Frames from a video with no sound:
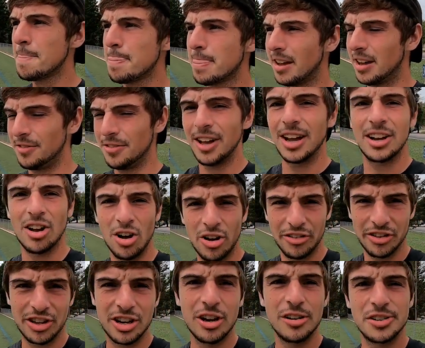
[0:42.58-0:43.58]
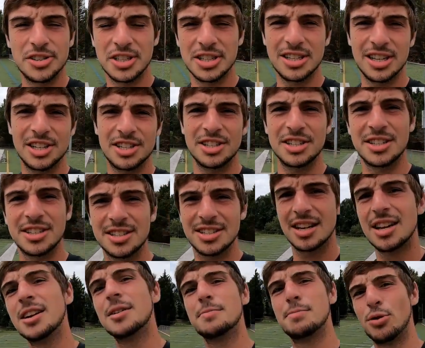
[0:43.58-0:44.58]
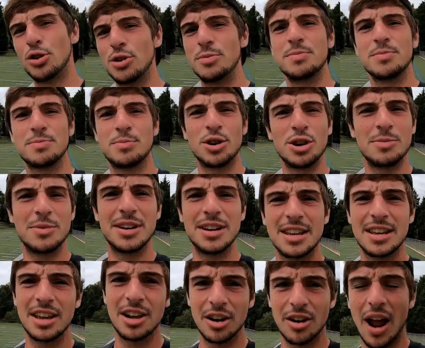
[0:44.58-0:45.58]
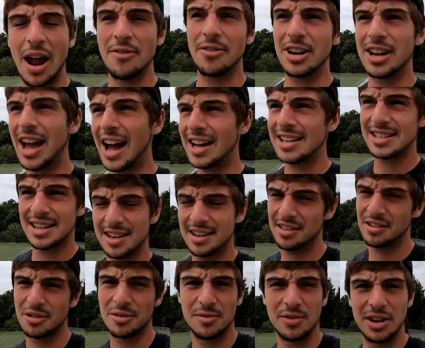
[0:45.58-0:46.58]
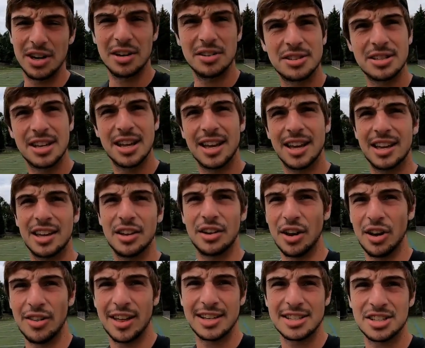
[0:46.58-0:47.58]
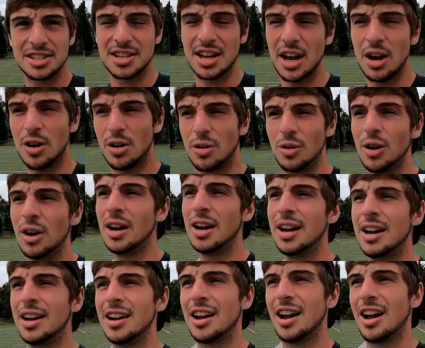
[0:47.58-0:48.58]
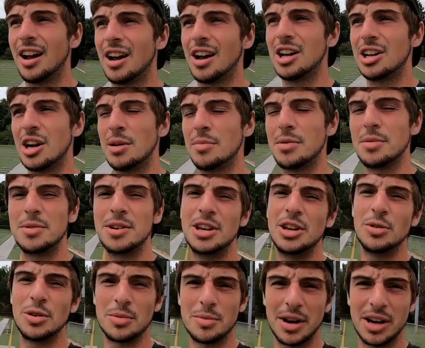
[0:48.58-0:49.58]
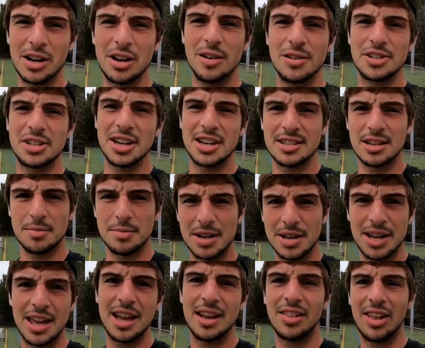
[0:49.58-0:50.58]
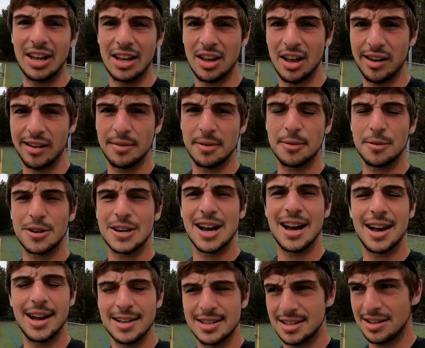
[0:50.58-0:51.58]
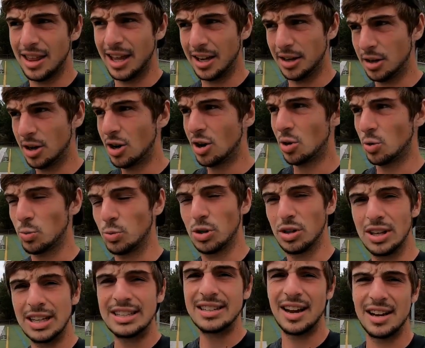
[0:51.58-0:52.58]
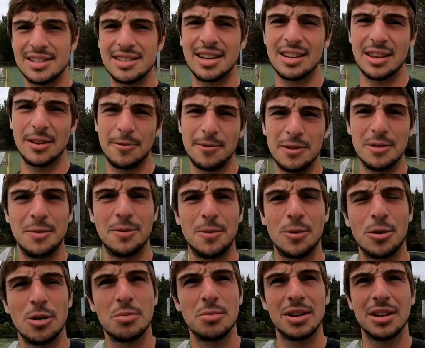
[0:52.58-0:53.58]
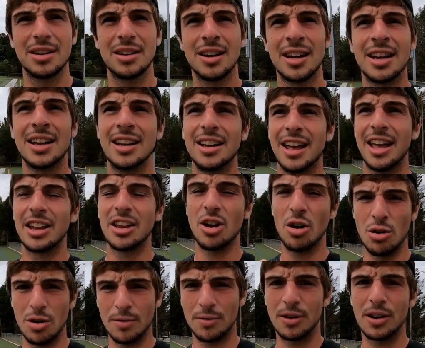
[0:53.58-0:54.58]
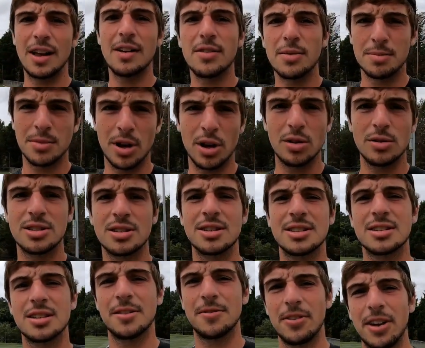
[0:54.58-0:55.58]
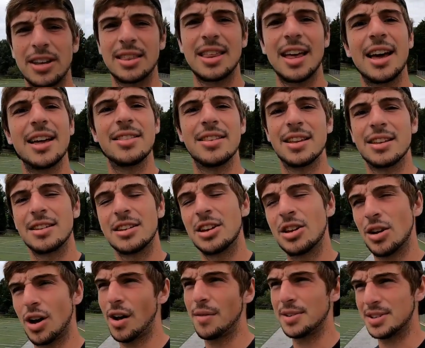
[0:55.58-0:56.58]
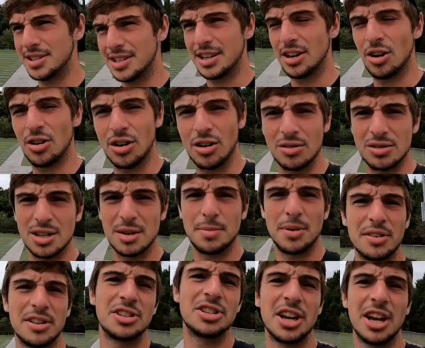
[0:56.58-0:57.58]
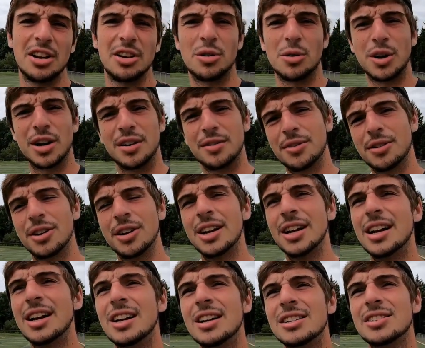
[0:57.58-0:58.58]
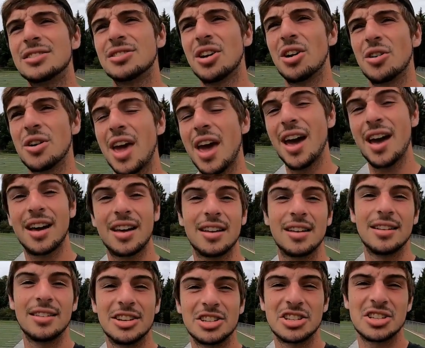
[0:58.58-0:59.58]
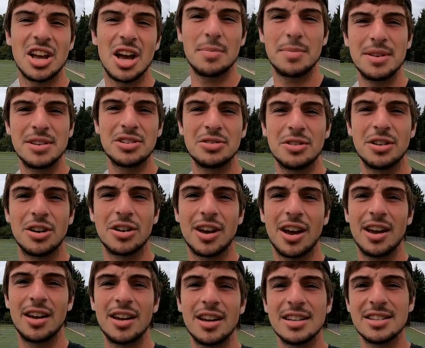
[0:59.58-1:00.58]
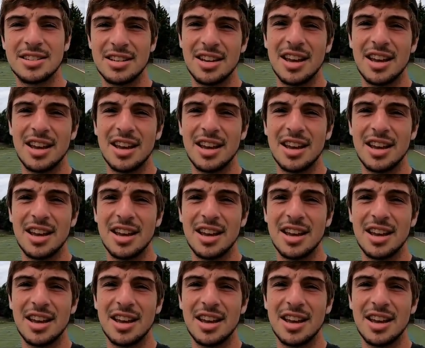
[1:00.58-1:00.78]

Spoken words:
of like all the coaching sessions, put them into here. Every guy's getting their own video today. You know, that's just how I'm gonna be doing my coaching, is I'm gonna get like cut ups for guys and like really dissect the film for them and go over and give them notes and stuff like that. And then, you know, obviously it all goes up on the channel or whatever. So yeah, let's just hop into it, okay? See